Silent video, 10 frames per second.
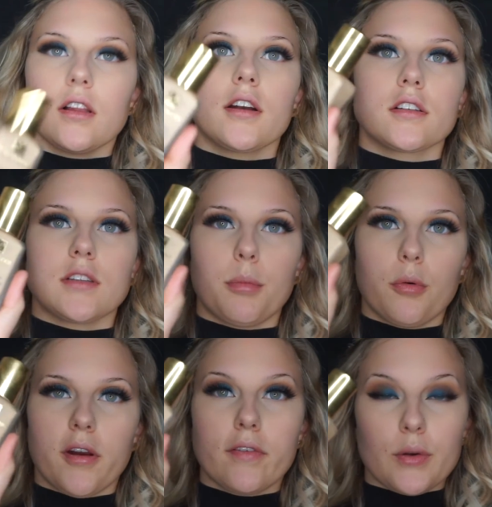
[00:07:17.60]
Lauder Double
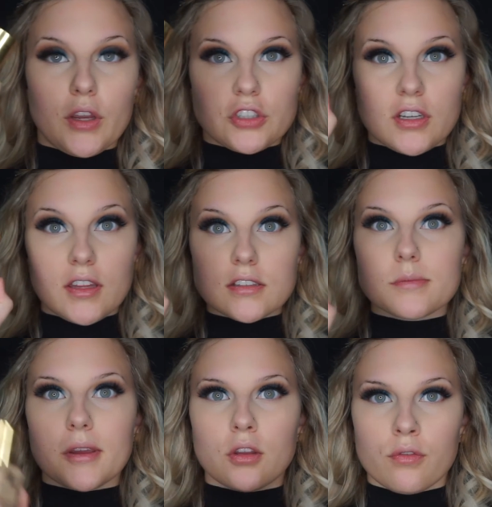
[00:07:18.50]
Wear Foundation. This is
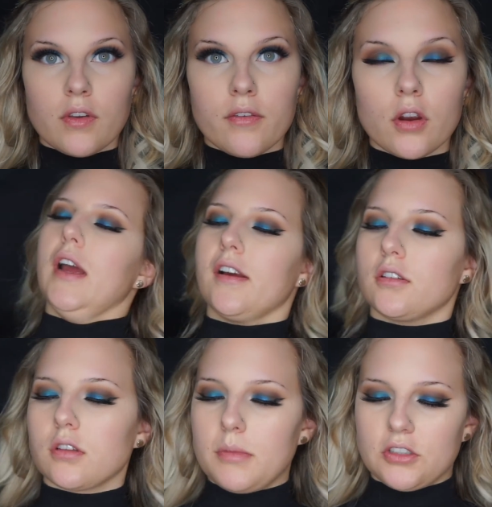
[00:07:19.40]
my new favorite. I
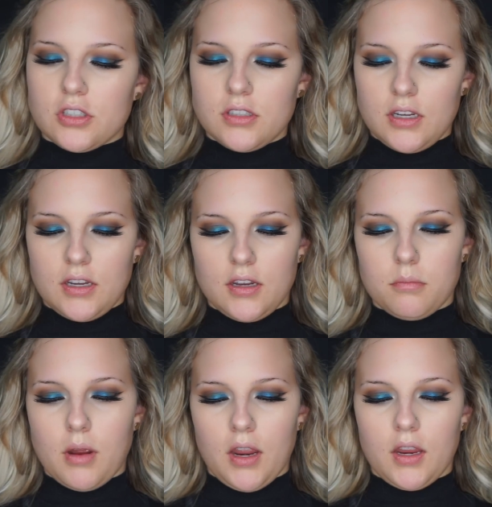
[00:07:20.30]
also mentioned it
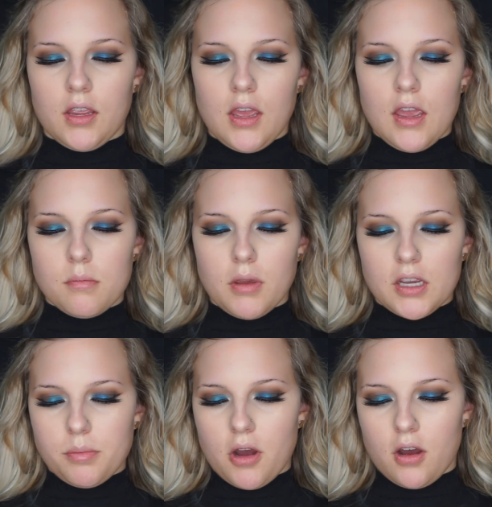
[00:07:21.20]
in my
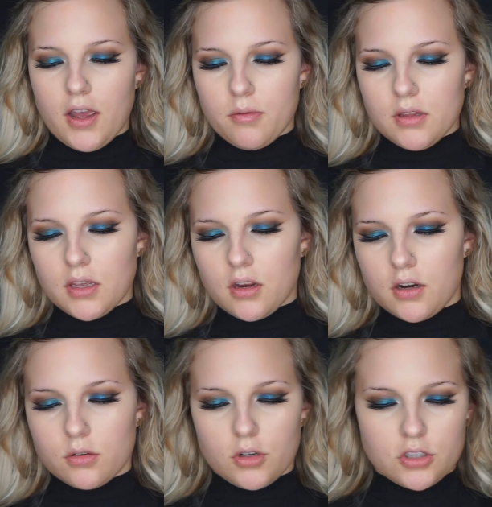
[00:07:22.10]
makeup haul. I went like
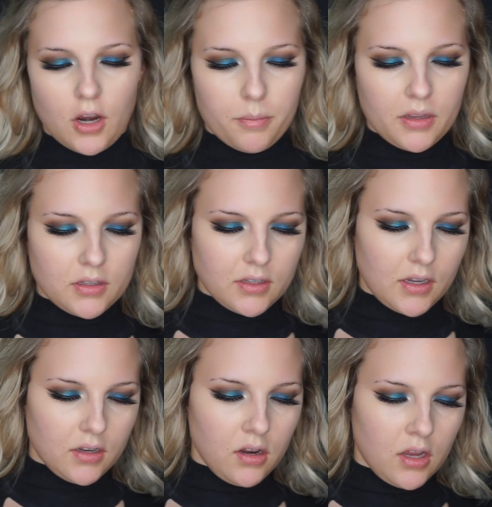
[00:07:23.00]
hardcore shopping because I
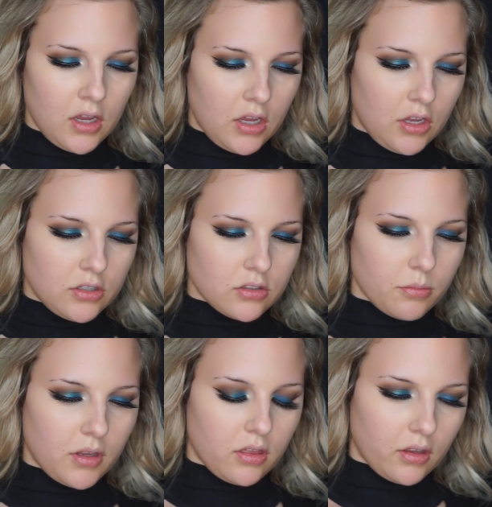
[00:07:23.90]
had so
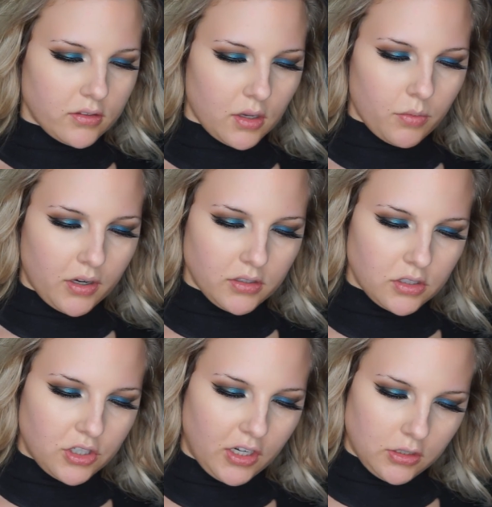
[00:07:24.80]
many things I wanted to
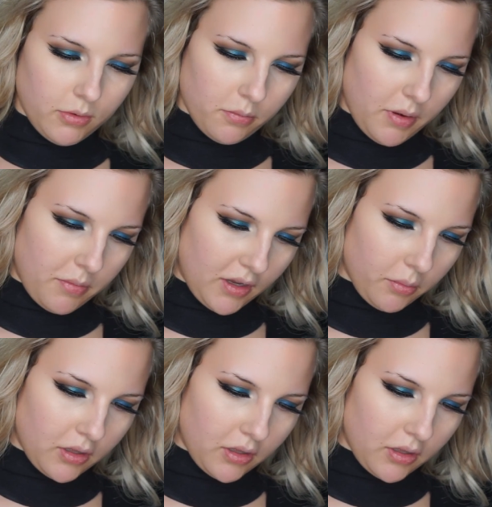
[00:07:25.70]
change about my makeup